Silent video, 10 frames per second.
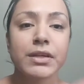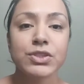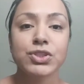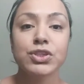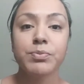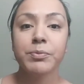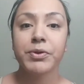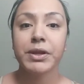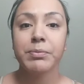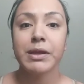Super
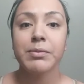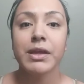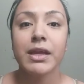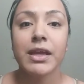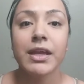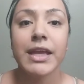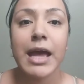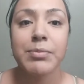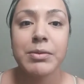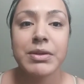pretty, BB.
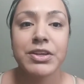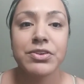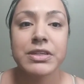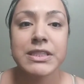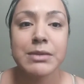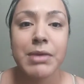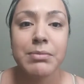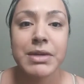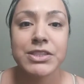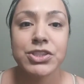Yeah, BB, did you see my
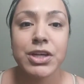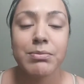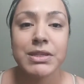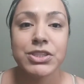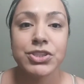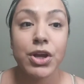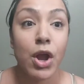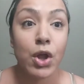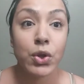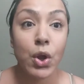message on Messenger?
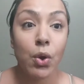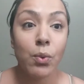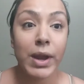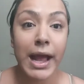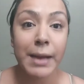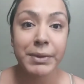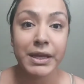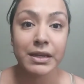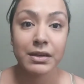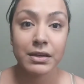No, what
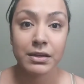happened?